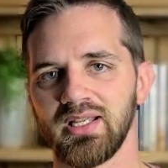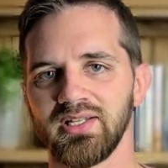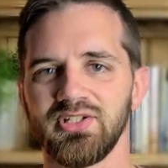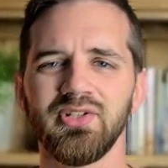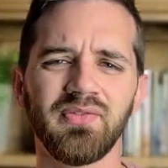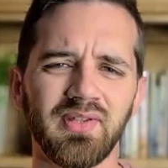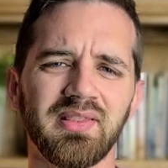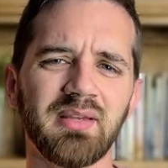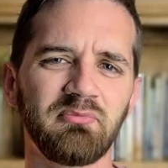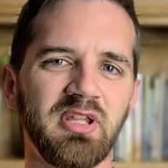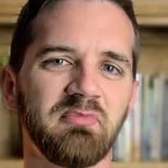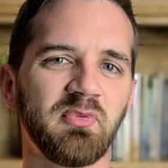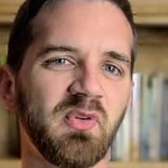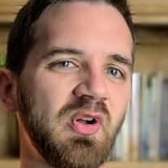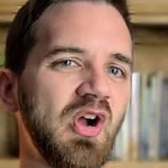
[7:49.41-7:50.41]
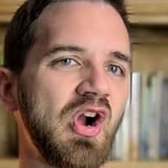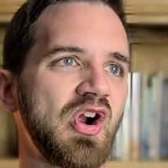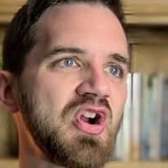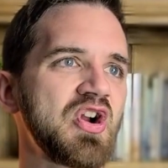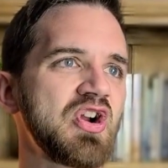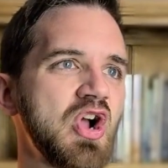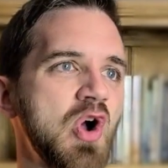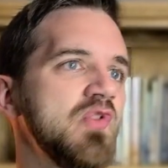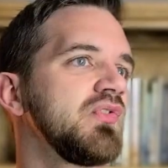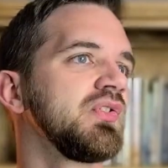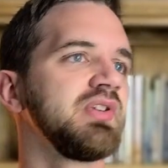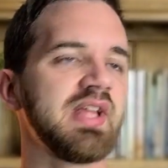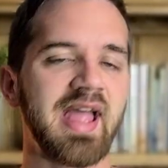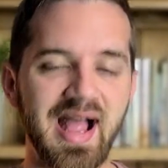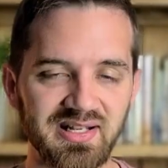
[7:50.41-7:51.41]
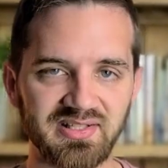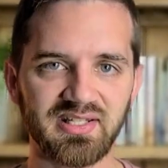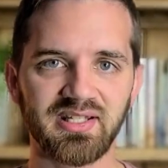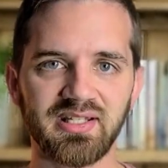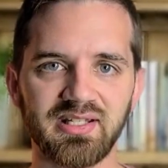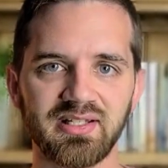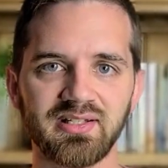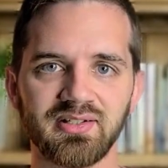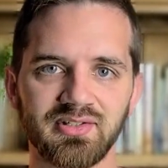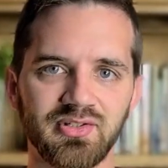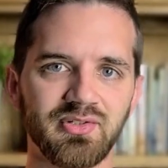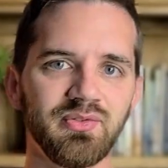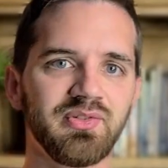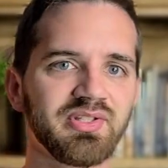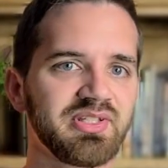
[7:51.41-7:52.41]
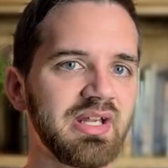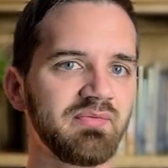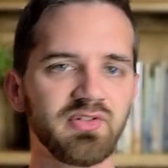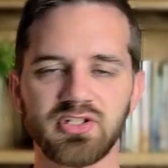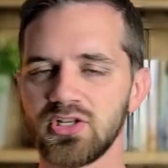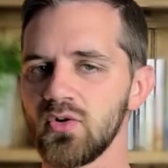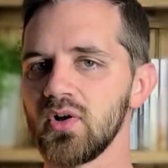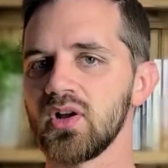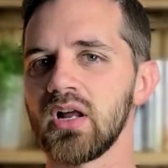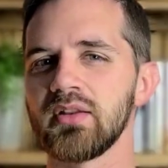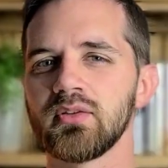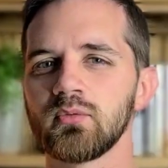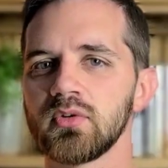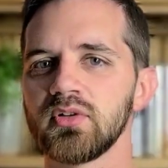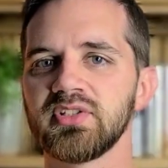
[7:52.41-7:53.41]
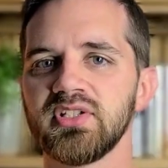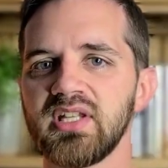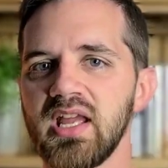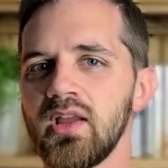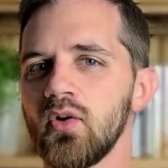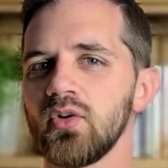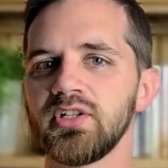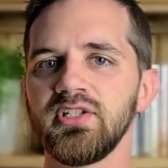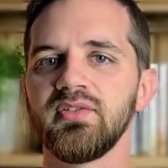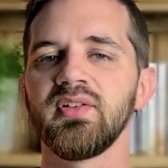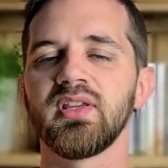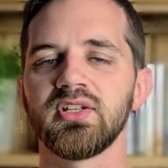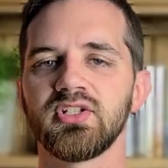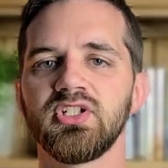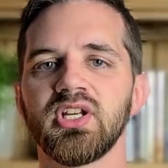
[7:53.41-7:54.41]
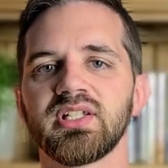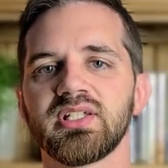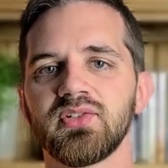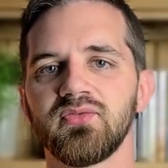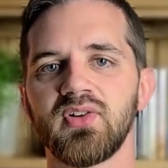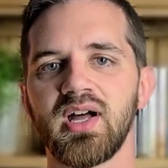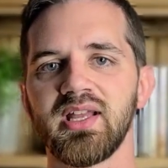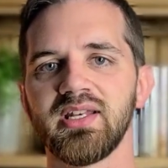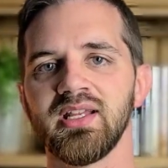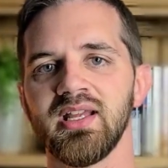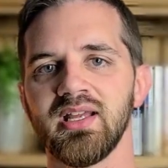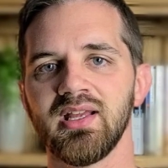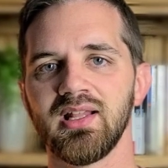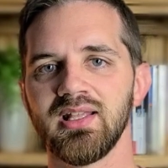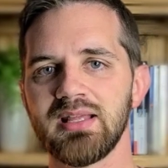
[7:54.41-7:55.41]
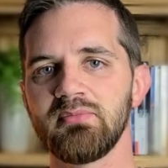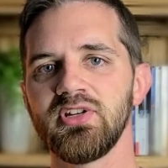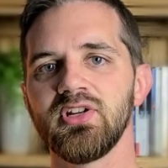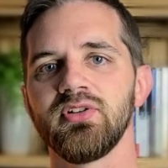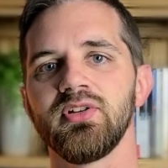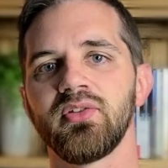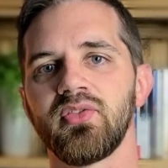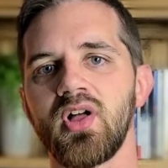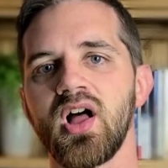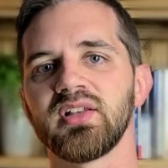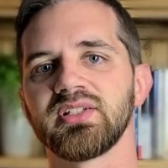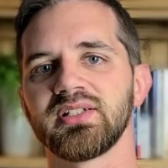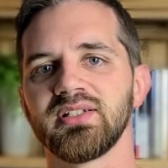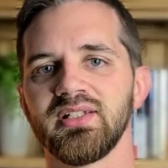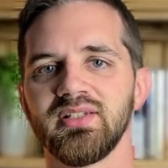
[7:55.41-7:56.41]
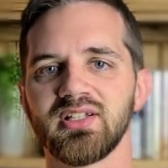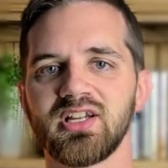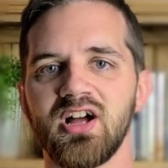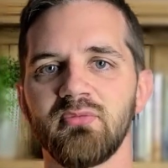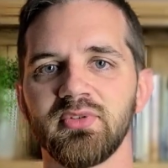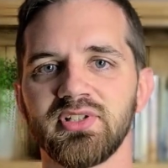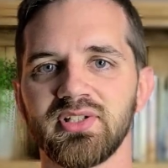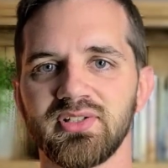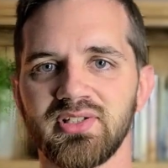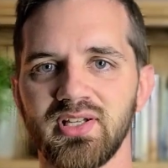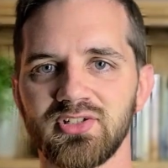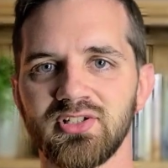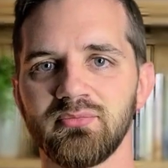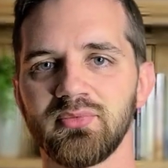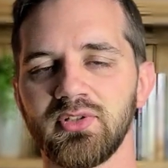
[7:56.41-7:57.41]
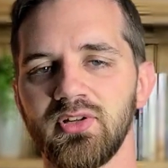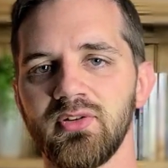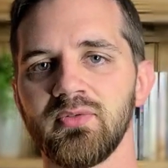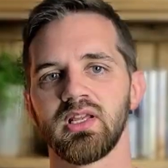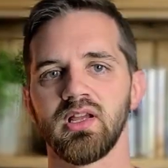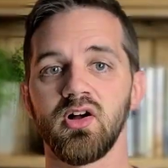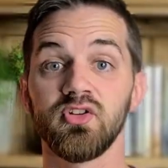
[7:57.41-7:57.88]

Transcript: Do you think that people are overreacting to the stuff that's going on in the world today, or do you think it's justified? Let me know your thoughts in the comment section below.